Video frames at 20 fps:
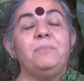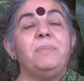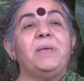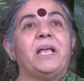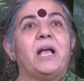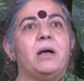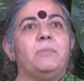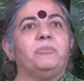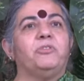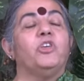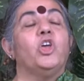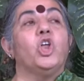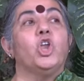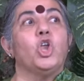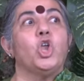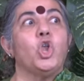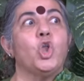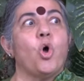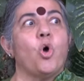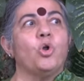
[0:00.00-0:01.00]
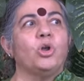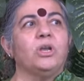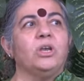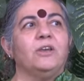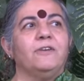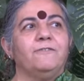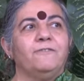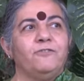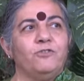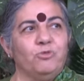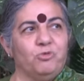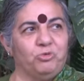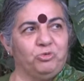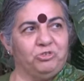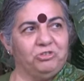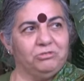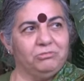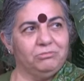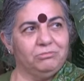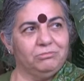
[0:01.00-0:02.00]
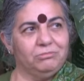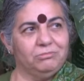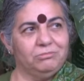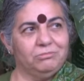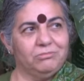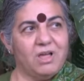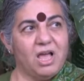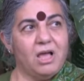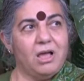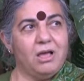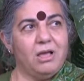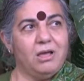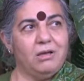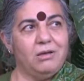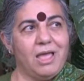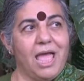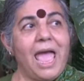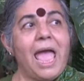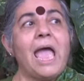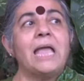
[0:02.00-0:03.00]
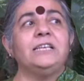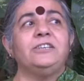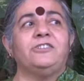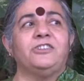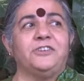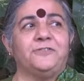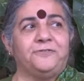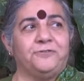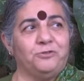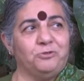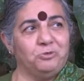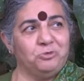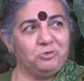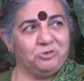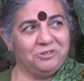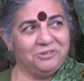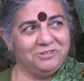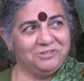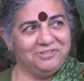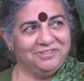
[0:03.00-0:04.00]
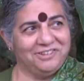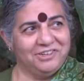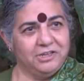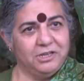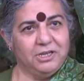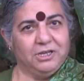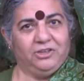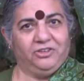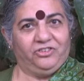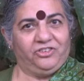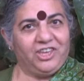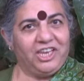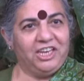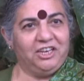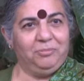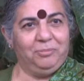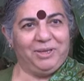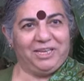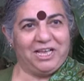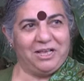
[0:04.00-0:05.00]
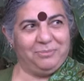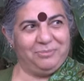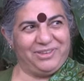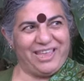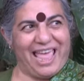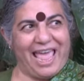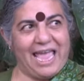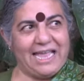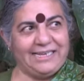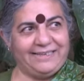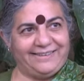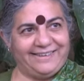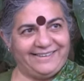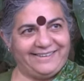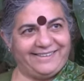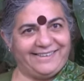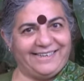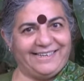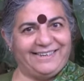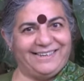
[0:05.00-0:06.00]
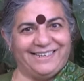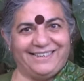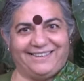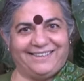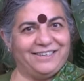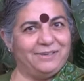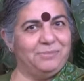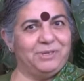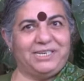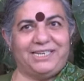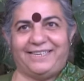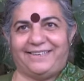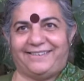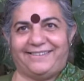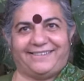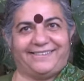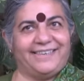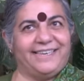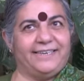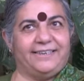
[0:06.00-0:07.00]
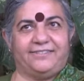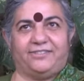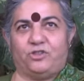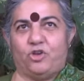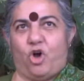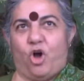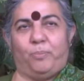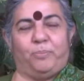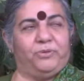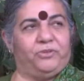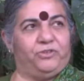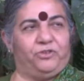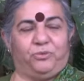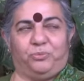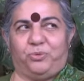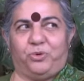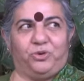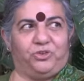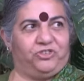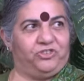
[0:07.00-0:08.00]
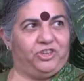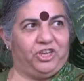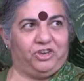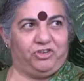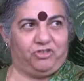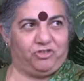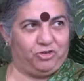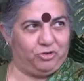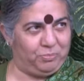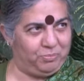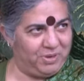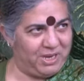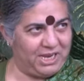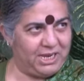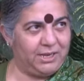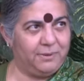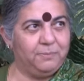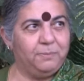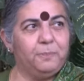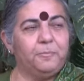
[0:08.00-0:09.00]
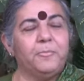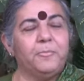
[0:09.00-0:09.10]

It becomes non-food, anti-food. Seed becomes anti-seed. A terminator seed is the opposite of what seed should be.